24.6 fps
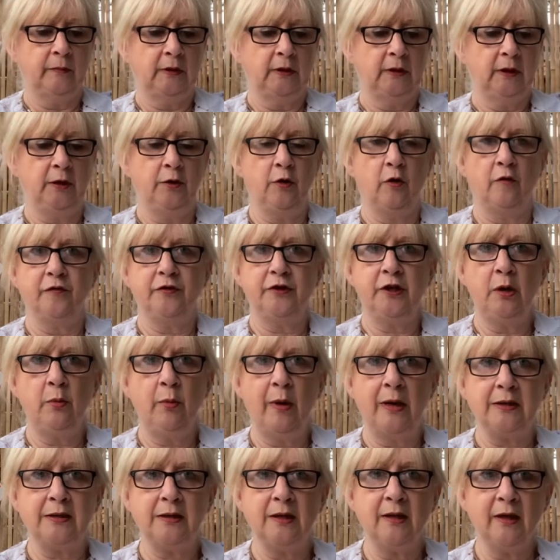And off she
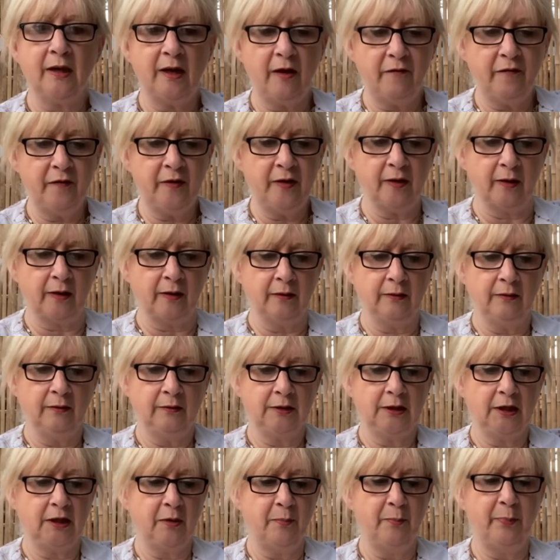went to the governor
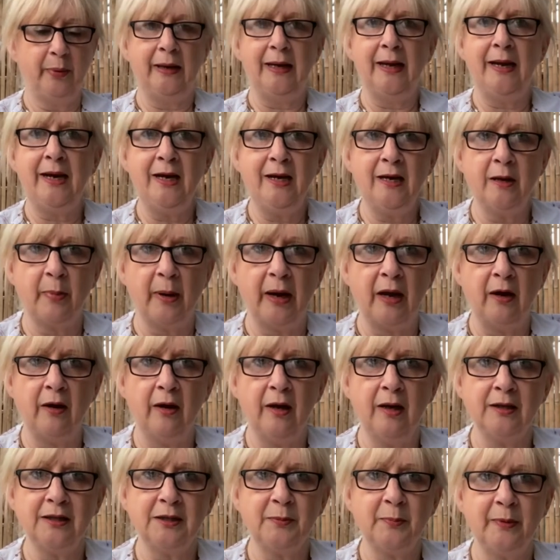to complain about her
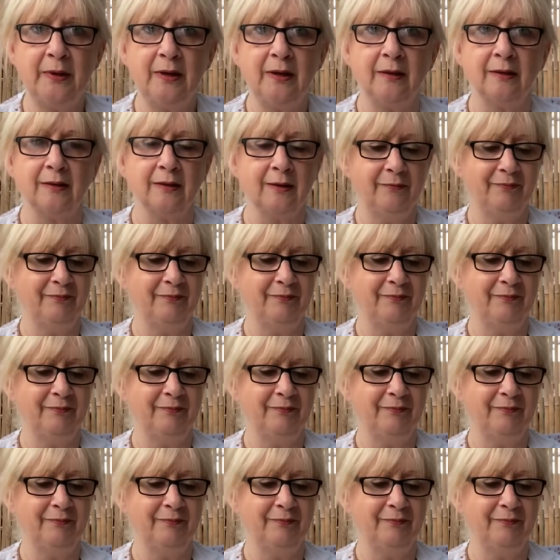husband.